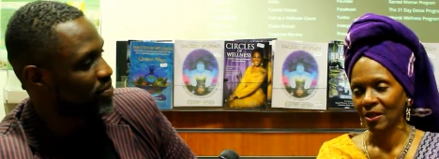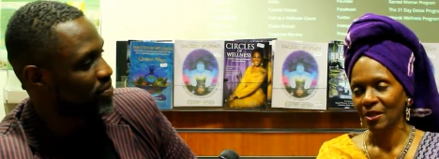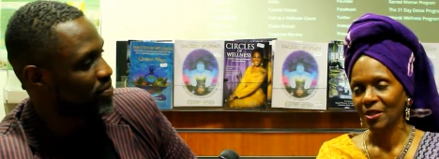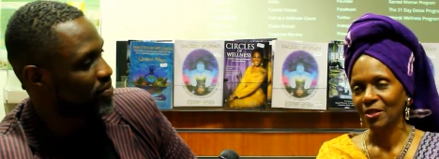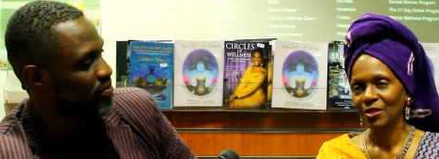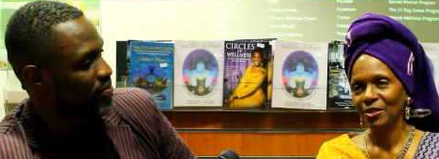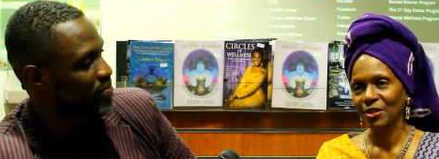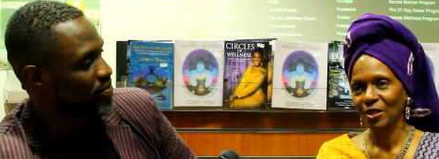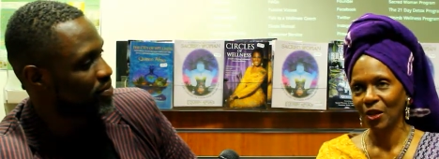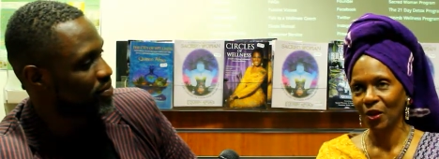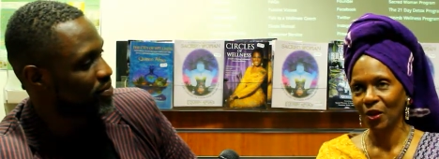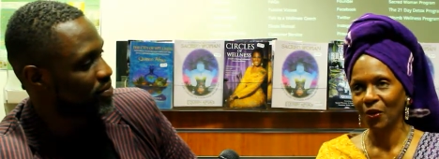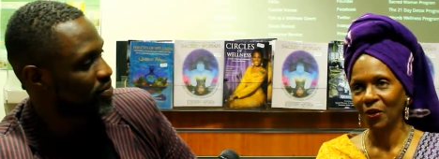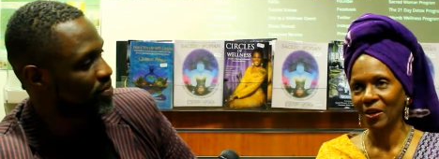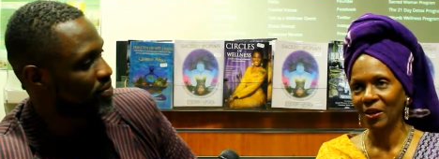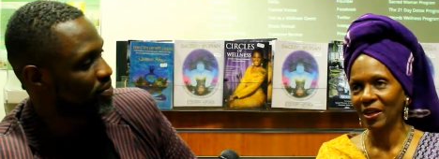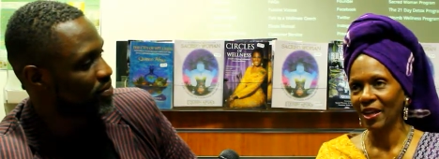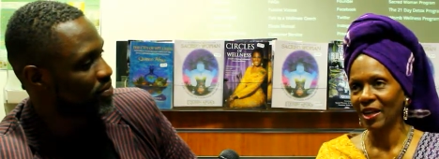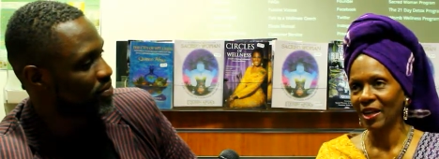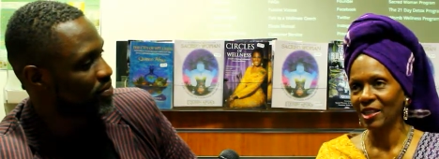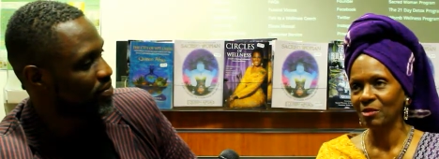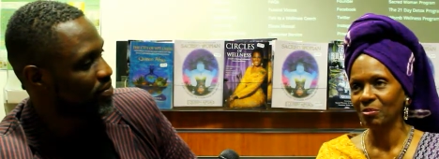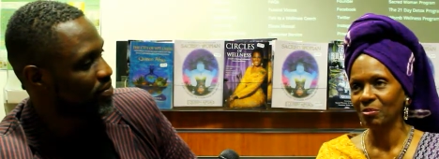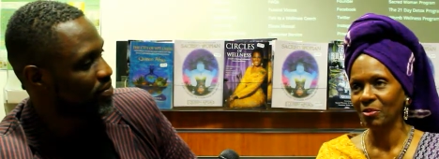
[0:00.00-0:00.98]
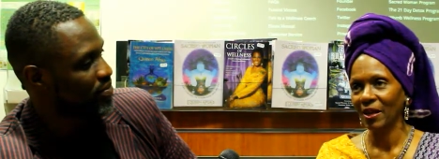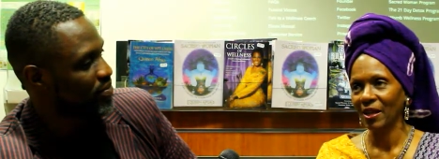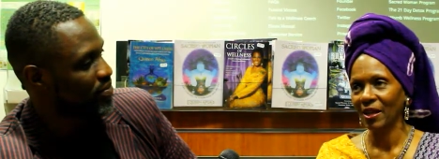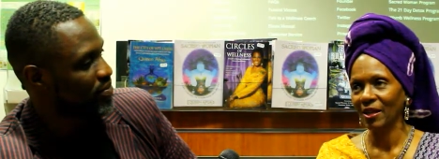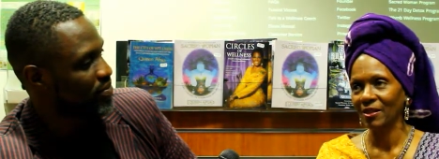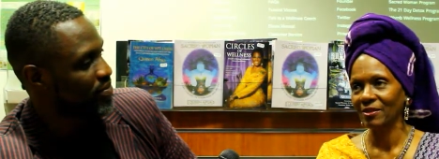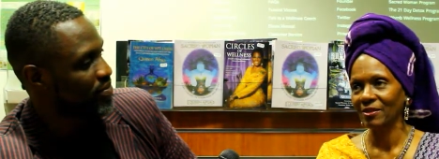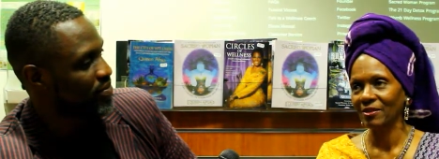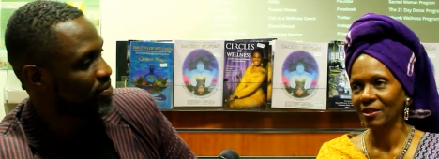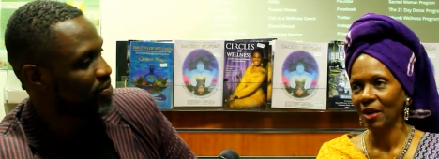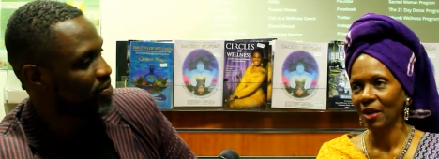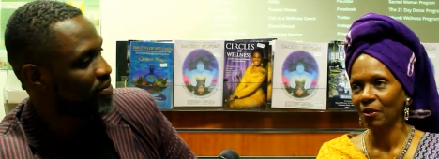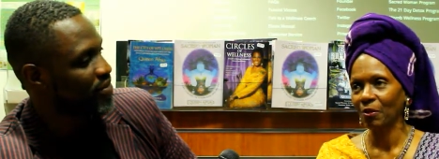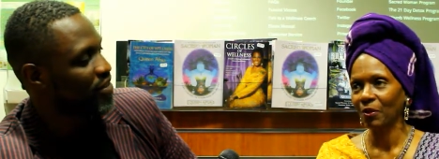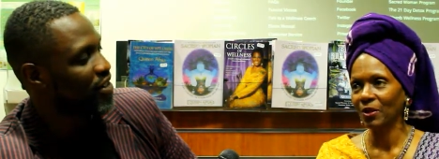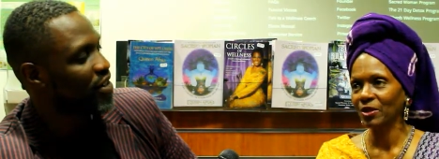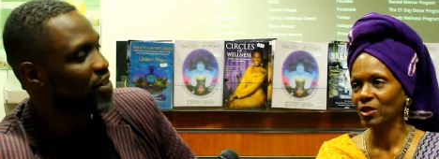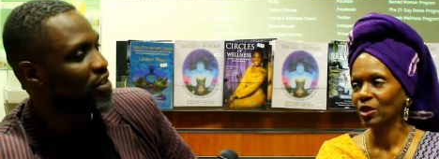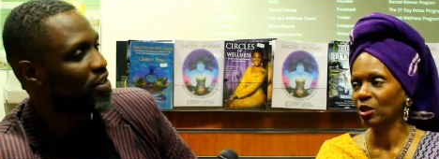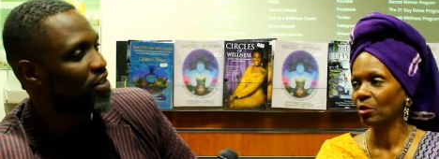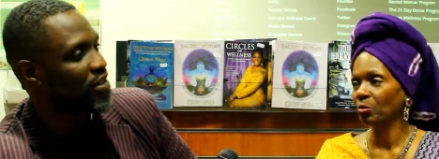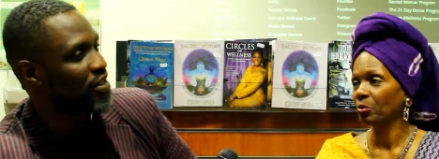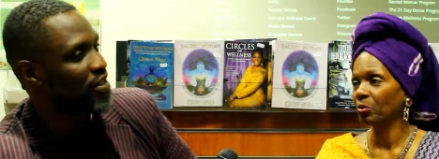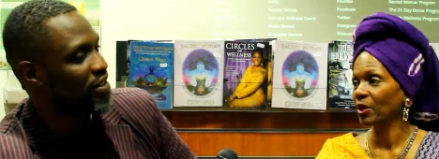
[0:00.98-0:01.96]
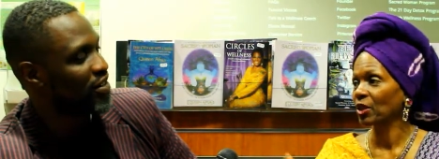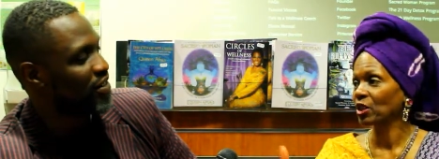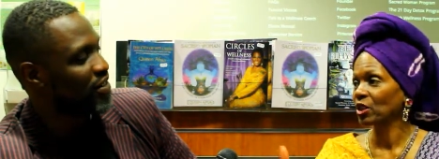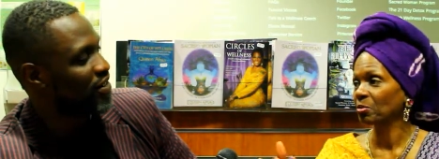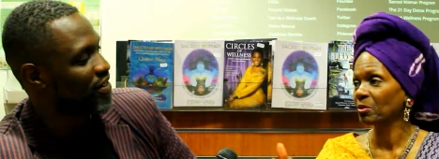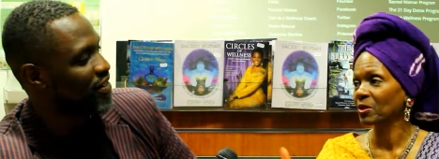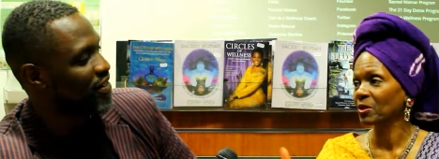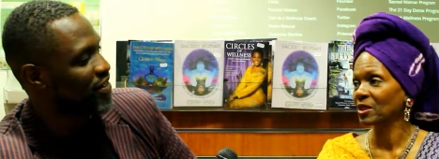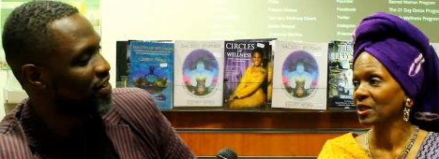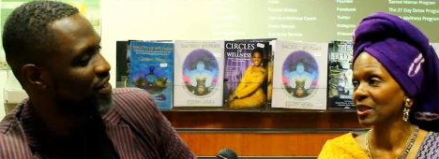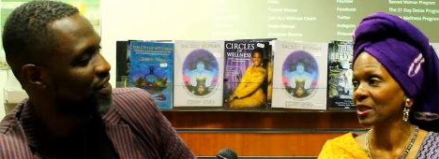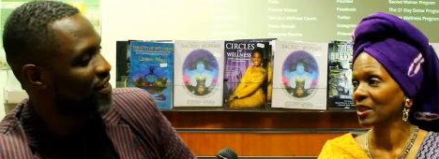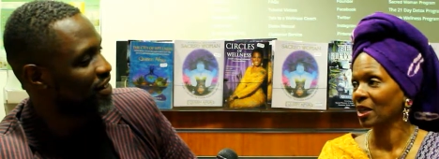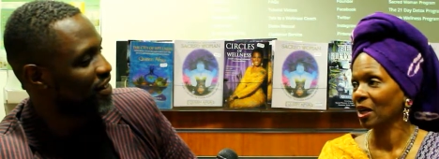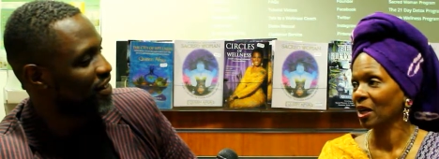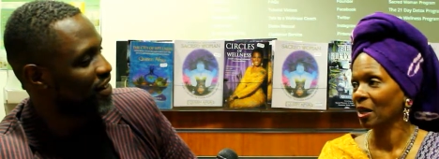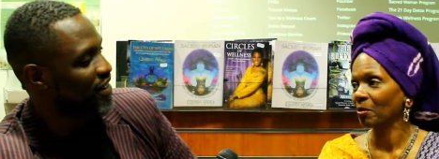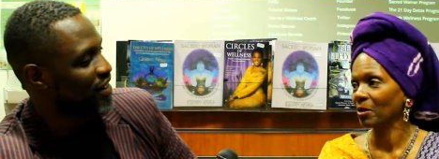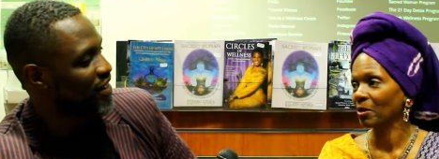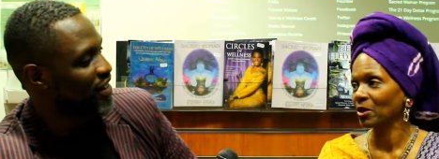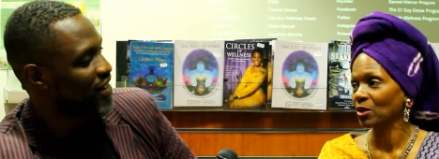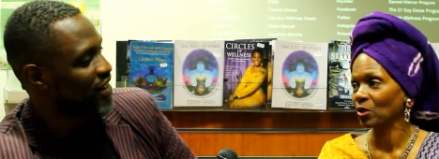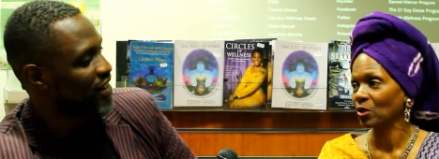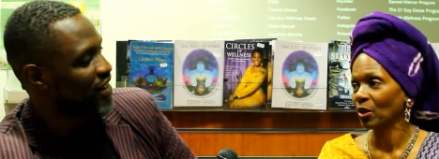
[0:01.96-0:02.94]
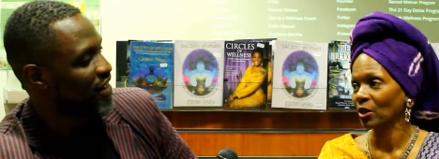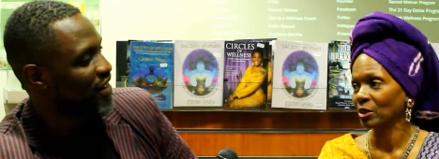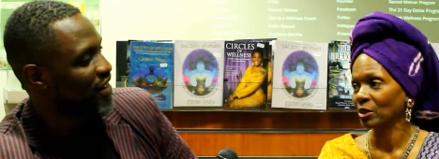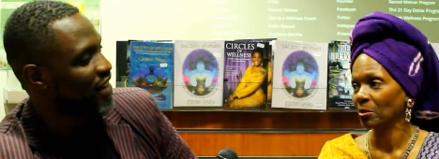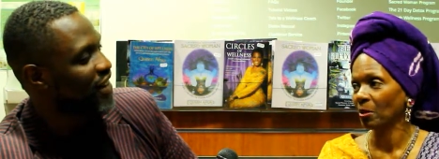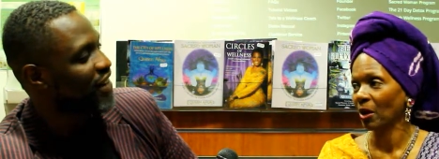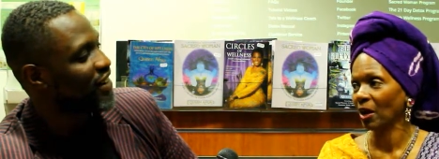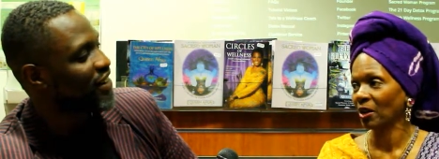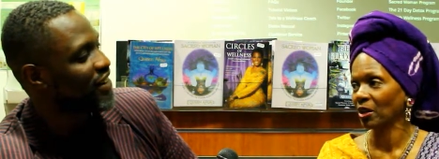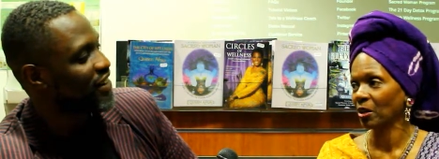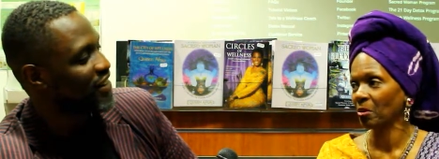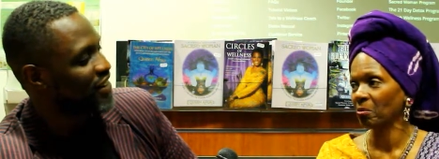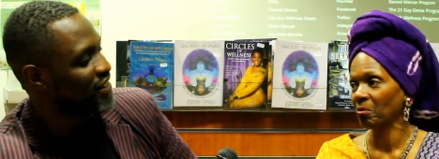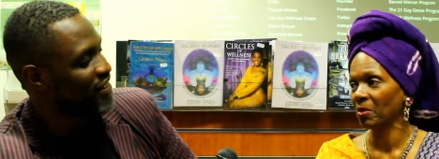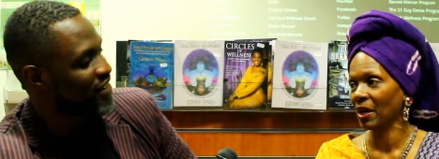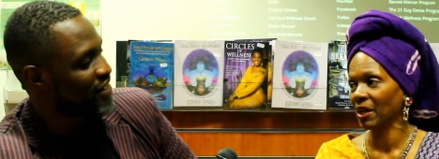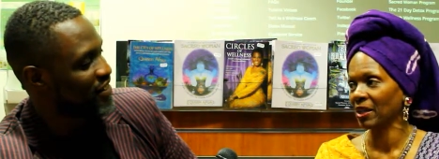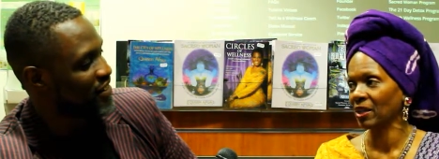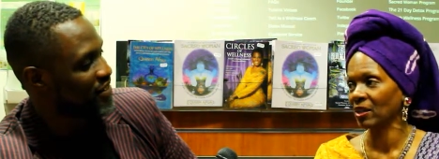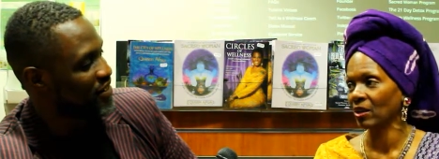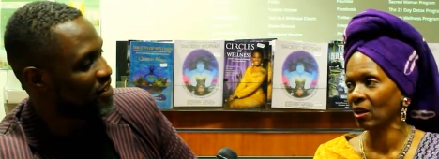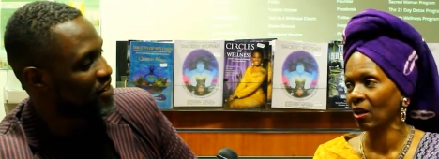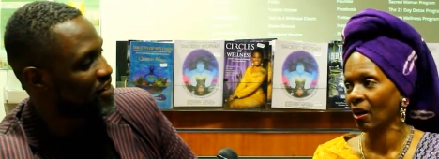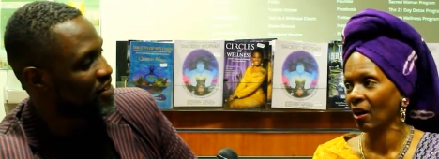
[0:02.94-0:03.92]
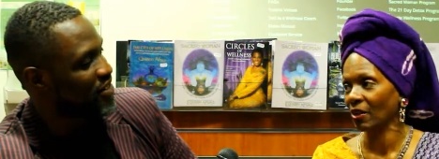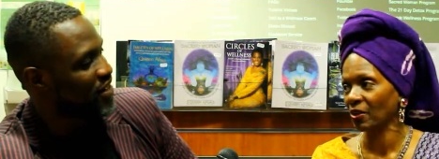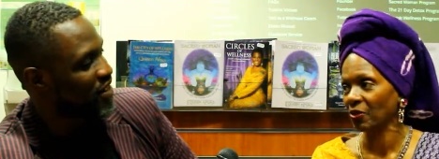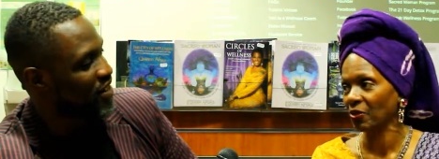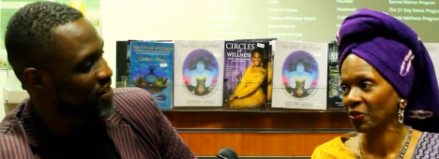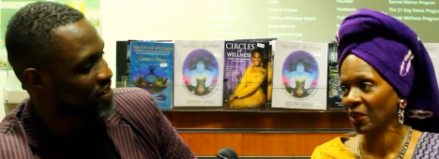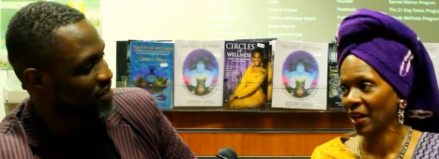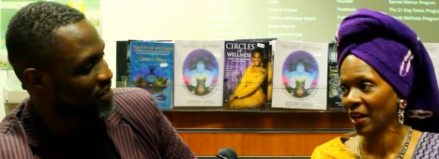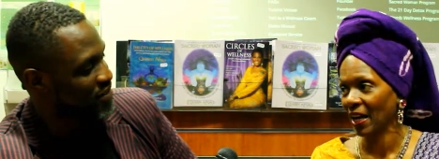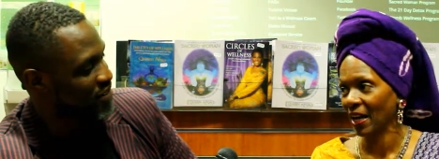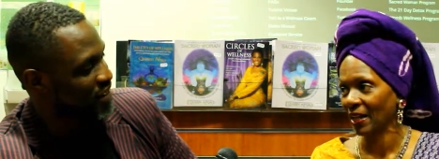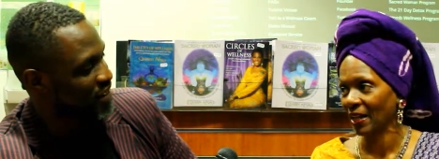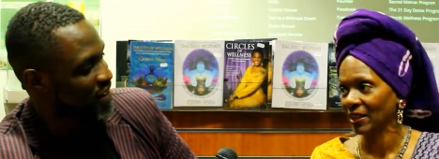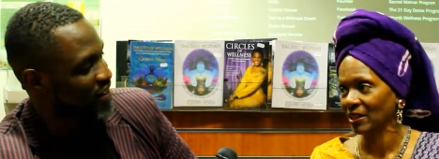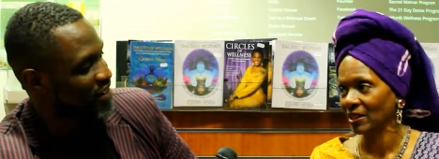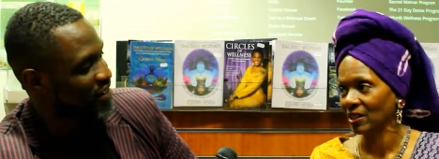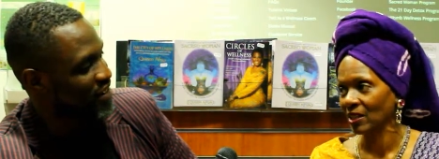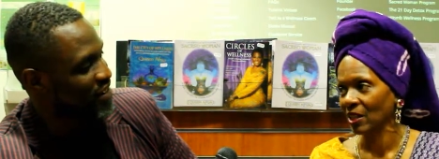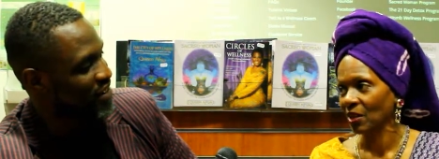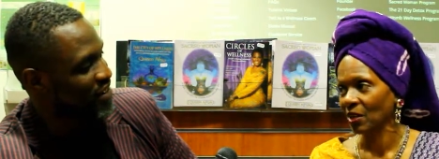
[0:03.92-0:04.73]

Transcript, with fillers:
Speaker 1: So it has been. And we went to the British Museum and saw some archimetic yeah, artifacts.